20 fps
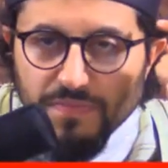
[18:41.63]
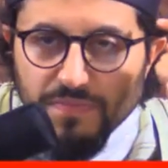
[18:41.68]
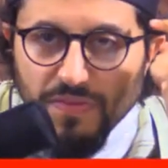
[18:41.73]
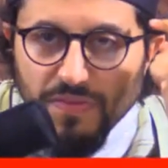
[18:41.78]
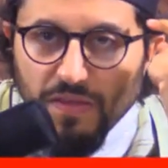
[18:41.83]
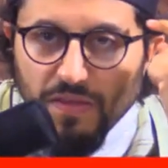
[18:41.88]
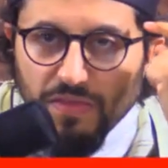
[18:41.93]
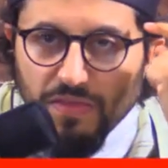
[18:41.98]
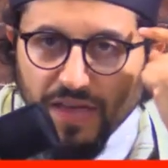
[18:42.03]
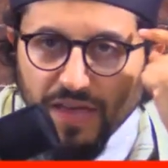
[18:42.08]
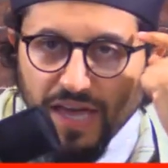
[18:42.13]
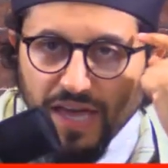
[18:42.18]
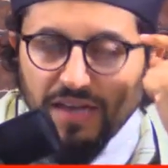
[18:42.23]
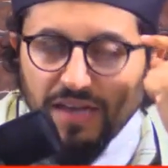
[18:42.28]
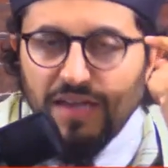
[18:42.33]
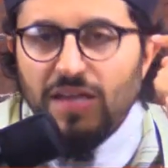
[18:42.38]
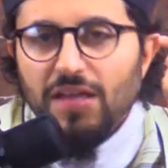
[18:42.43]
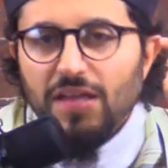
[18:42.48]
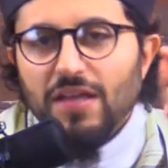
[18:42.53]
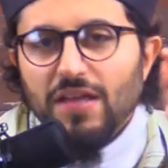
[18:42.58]
that
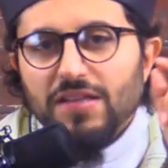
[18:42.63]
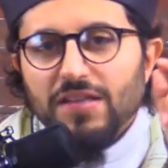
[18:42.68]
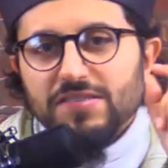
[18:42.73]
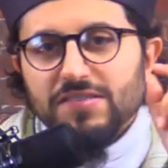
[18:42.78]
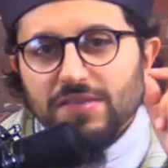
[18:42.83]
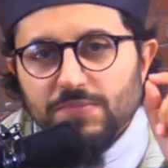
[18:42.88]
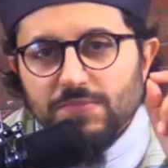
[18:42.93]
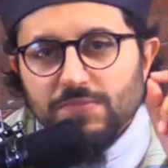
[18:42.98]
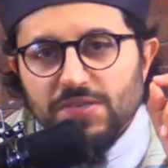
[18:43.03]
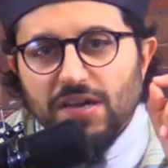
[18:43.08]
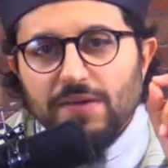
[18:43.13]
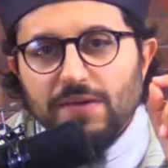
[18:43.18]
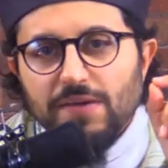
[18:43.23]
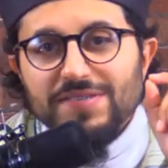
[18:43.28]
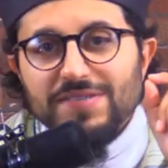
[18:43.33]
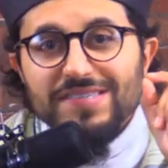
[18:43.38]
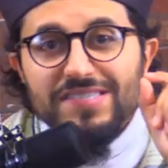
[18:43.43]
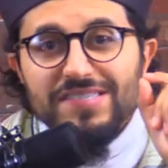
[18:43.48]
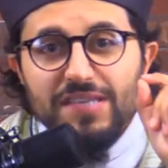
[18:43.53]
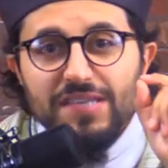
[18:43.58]

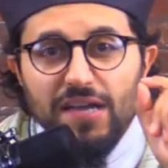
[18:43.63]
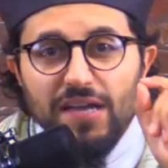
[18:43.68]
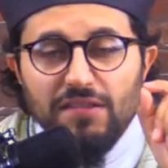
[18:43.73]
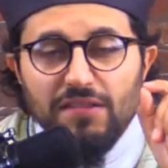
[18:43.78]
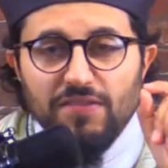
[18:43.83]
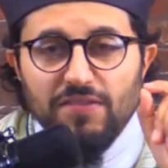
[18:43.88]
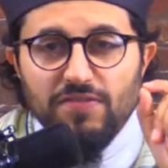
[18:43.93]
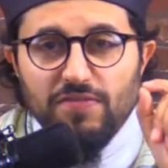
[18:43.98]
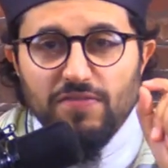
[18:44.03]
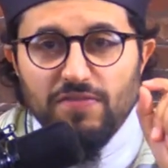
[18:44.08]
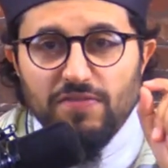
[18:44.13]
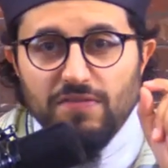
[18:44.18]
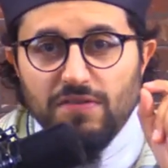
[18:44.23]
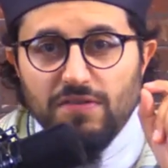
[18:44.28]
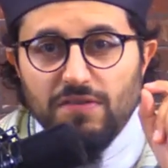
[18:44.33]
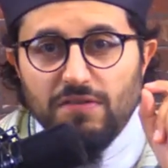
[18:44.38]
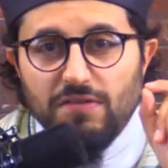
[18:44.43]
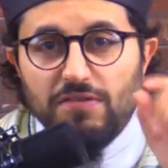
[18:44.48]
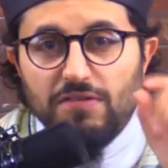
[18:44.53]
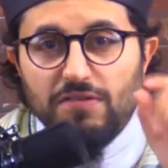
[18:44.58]
sometimes silence
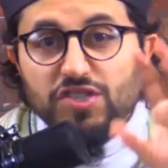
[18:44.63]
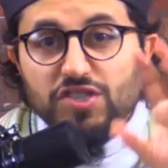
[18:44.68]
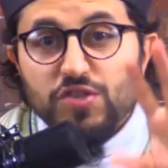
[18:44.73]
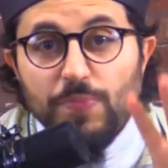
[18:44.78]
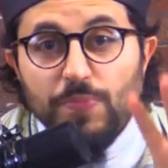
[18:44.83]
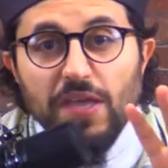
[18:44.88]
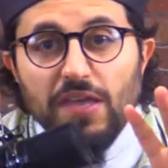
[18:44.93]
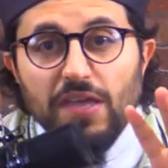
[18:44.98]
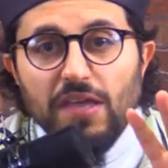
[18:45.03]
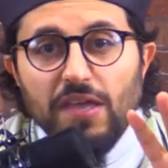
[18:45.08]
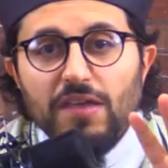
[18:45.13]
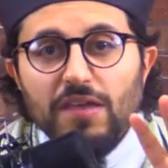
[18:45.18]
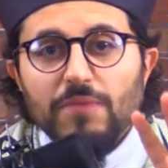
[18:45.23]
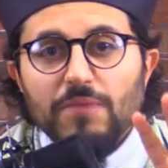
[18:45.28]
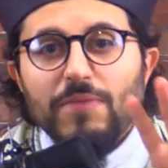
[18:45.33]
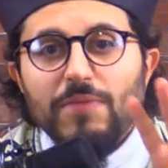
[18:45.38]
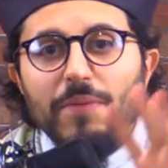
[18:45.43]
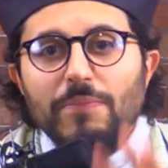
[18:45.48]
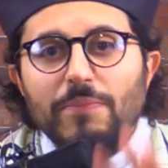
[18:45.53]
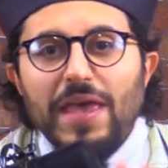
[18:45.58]
or speaking
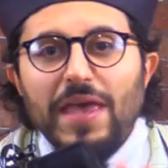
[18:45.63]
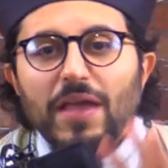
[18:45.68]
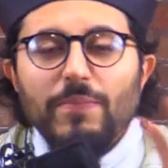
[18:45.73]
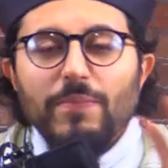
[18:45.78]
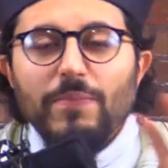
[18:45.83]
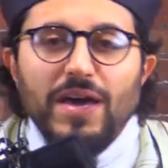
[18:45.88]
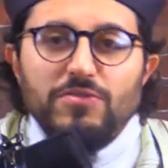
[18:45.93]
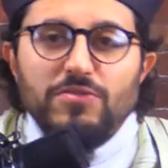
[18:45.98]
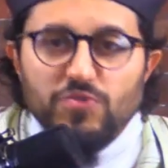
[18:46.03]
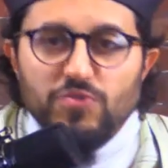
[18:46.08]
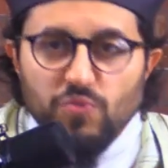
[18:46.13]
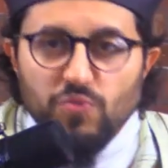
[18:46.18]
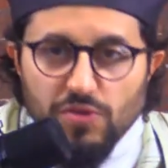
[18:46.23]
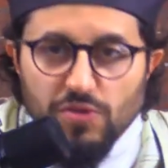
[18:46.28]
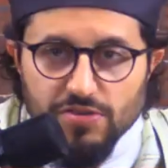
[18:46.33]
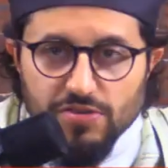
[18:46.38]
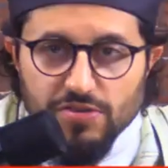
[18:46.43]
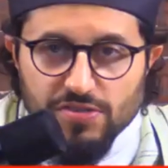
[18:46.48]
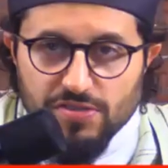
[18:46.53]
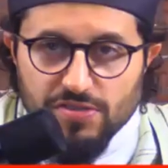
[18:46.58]
may make matters
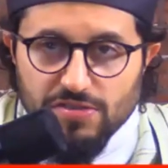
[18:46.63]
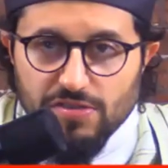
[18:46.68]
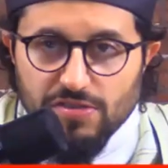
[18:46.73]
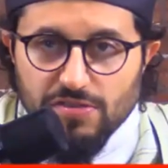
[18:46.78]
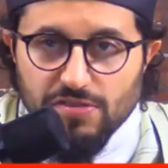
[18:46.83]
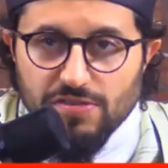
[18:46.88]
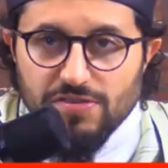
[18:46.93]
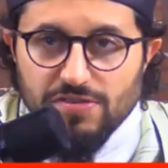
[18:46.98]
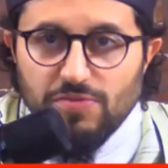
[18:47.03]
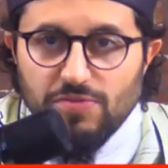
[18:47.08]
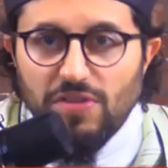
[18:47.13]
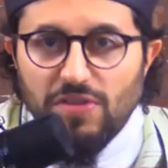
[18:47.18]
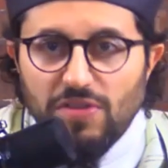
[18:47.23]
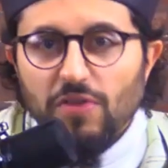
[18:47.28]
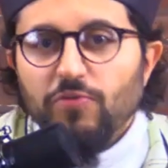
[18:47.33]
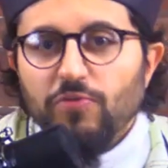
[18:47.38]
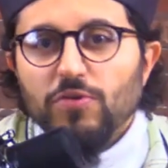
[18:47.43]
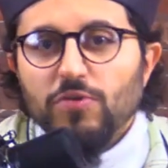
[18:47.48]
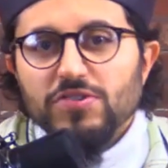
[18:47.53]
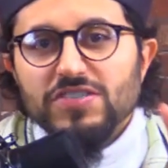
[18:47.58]
worse. So
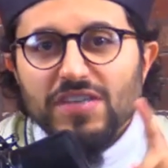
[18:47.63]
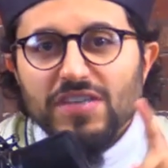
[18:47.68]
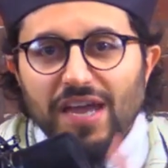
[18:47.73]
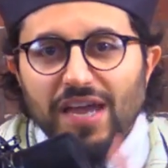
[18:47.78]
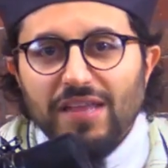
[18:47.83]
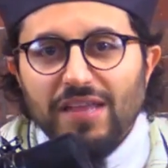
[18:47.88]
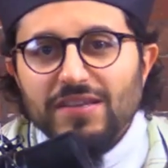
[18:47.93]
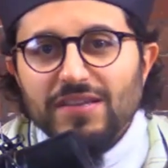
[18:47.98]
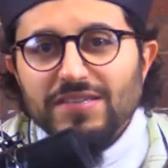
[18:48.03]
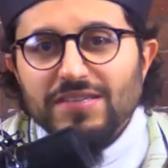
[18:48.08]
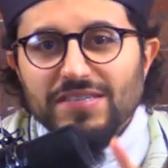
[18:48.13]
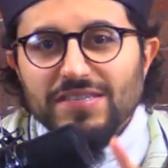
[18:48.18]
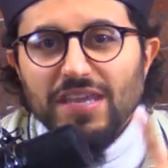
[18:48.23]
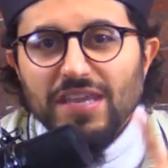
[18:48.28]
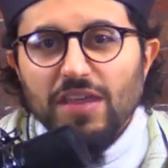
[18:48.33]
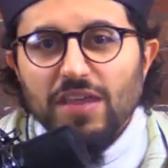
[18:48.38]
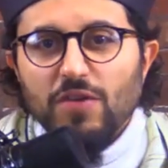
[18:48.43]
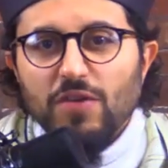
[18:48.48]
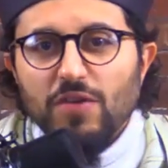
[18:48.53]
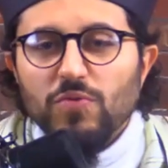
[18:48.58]
therefore, silence
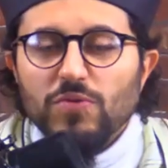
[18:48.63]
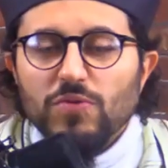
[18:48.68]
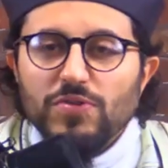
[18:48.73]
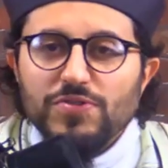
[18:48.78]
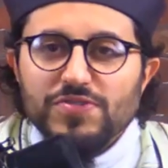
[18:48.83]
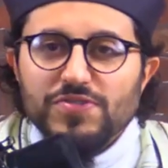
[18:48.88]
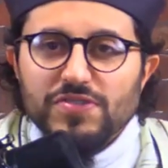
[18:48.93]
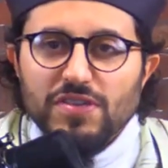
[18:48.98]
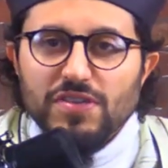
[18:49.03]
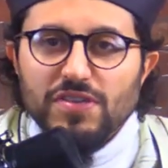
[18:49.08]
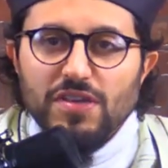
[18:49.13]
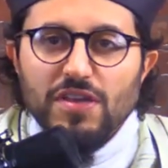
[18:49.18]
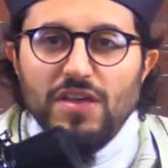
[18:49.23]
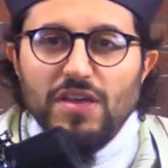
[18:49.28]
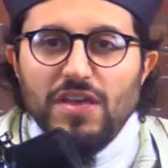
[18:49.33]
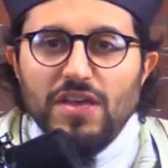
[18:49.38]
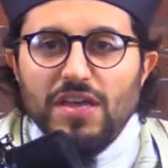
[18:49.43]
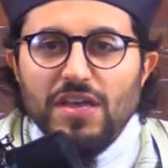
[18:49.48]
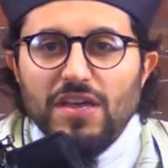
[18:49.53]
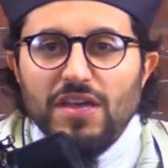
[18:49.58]
equals
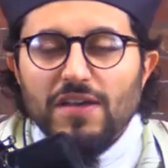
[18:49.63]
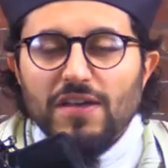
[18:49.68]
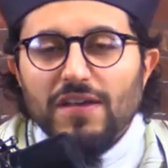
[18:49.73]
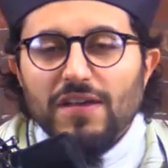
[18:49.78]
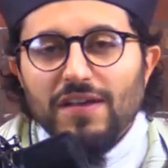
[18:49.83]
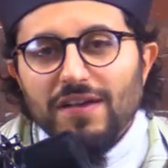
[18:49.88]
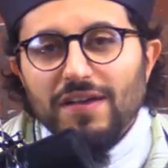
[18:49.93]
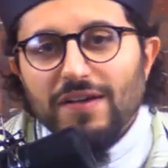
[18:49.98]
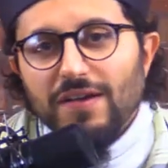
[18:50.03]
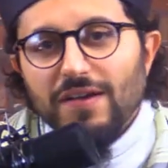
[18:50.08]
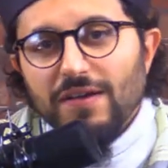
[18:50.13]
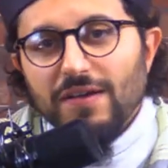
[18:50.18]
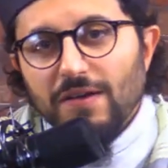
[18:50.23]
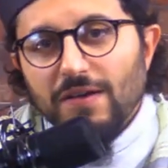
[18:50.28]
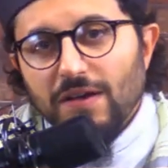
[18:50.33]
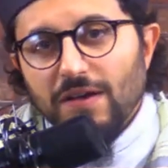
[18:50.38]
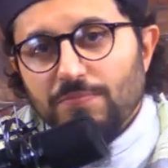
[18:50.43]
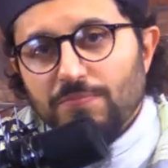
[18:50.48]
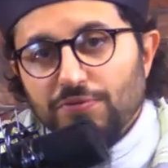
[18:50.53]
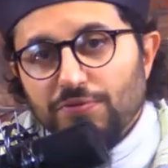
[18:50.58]

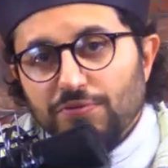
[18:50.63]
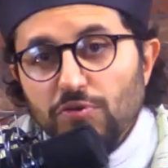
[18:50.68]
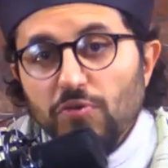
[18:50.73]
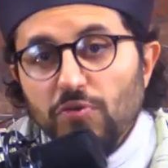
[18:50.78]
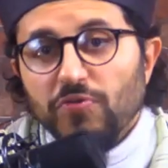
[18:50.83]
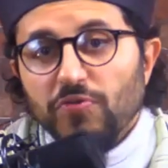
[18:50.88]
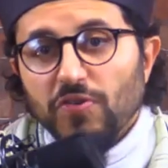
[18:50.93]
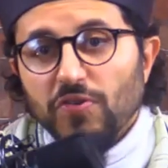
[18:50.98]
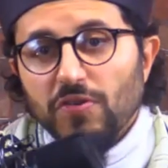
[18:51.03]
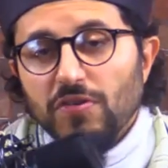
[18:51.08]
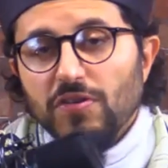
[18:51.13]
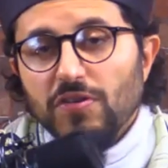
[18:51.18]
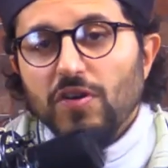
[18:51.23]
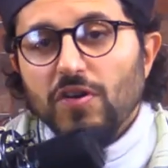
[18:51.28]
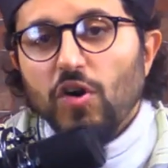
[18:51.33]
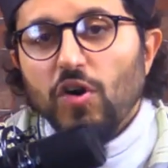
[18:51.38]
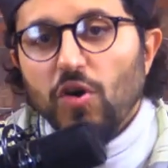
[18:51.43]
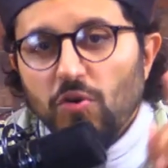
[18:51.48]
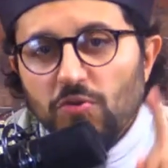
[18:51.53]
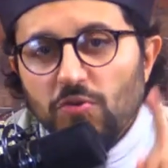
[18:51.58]
approval
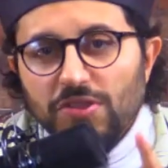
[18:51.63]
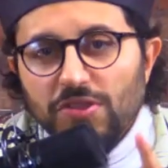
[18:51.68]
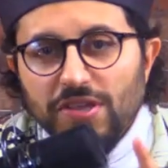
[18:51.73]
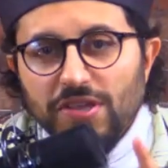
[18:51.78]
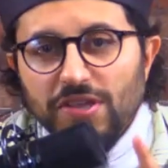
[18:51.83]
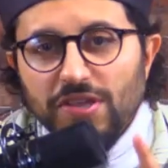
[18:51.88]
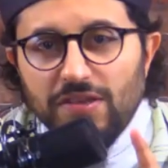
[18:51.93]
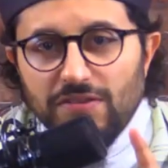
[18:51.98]
only